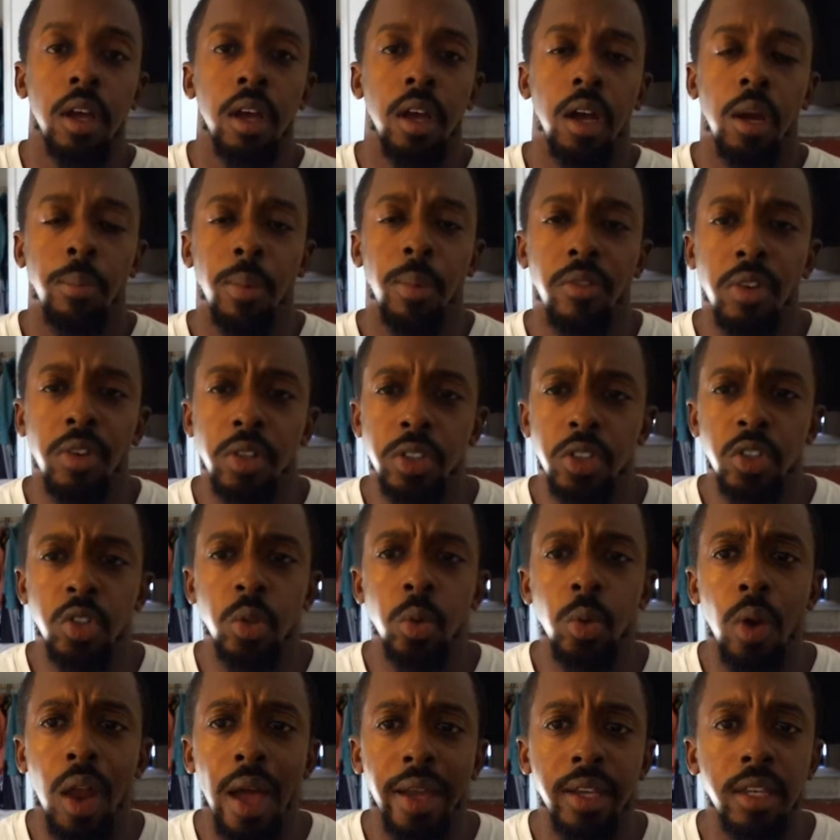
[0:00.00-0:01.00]
I really
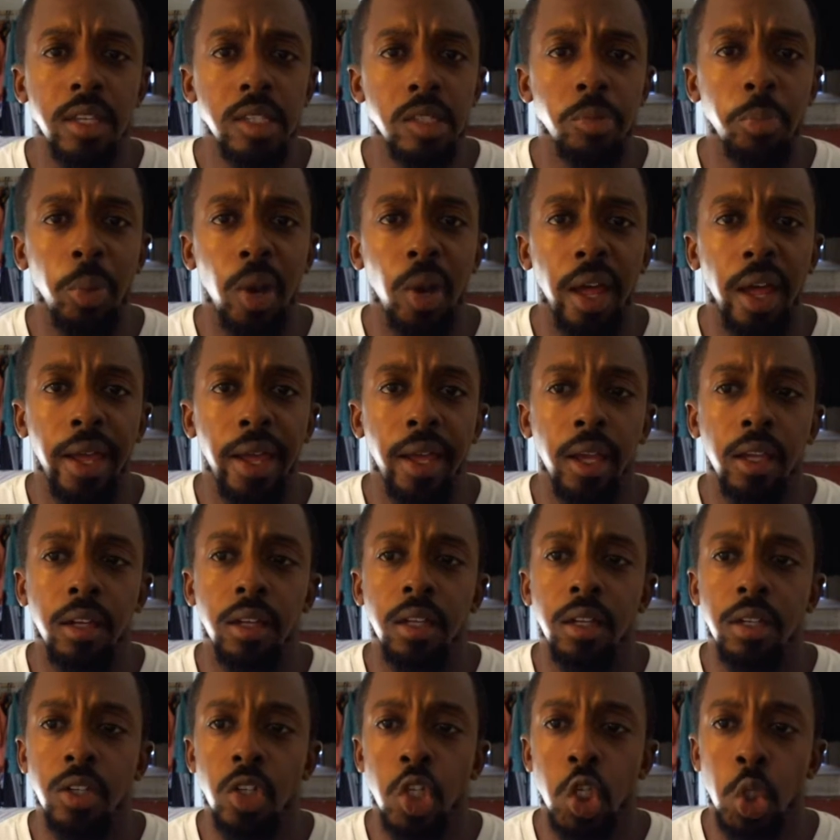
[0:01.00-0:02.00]
do like his plan
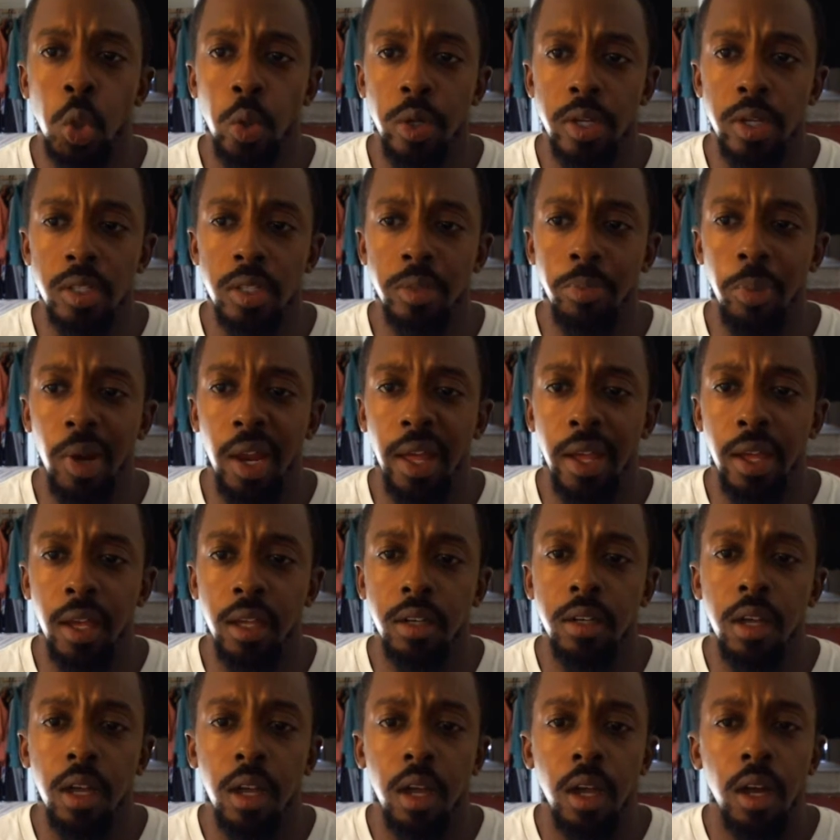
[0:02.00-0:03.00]
and enjoy his
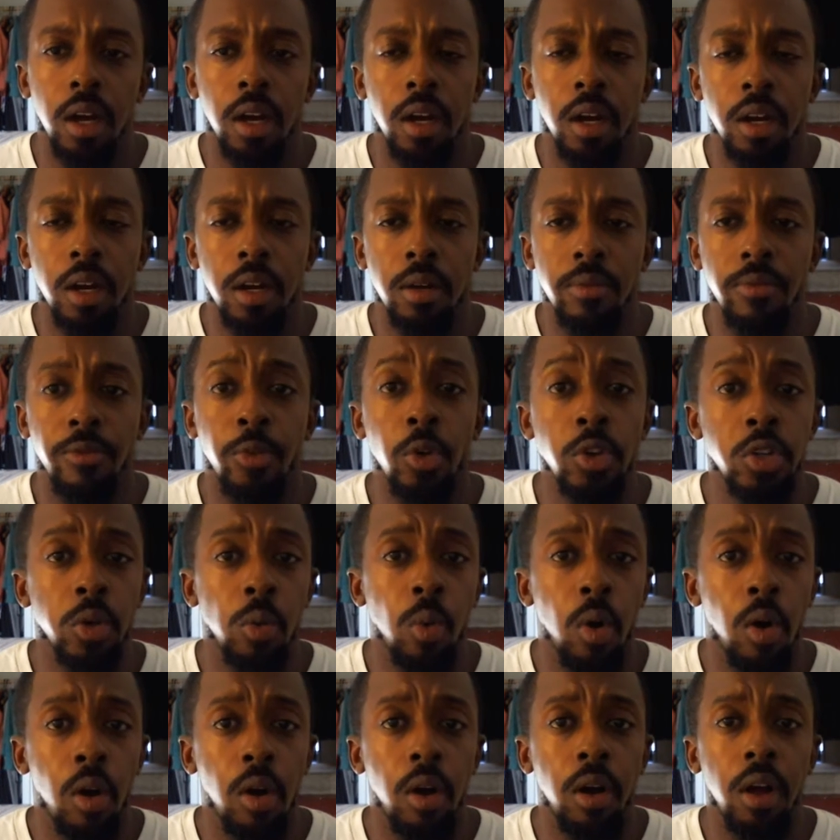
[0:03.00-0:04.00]
plan for
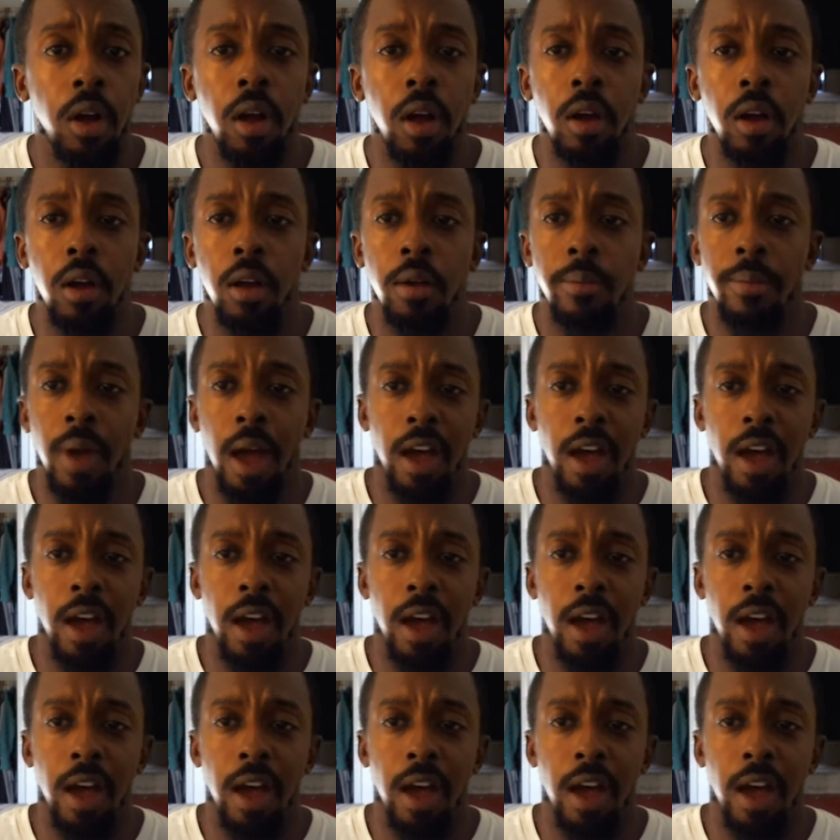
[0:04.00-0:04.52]
you all.